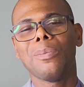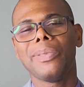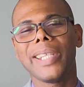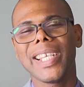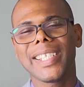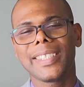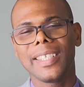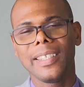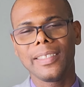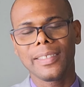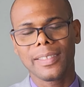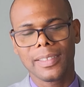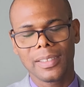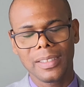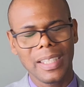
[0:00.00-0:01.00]
your
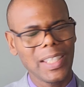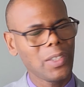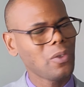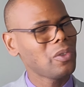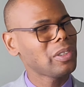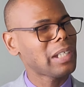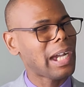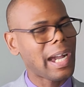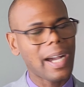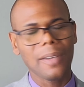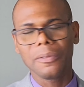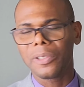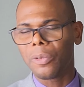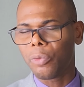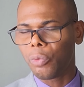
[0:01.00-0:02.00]
blessings. They don't
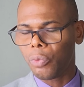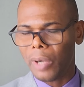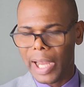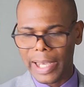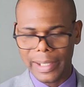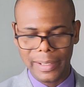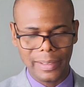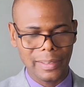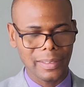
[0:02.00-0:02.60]
have the right.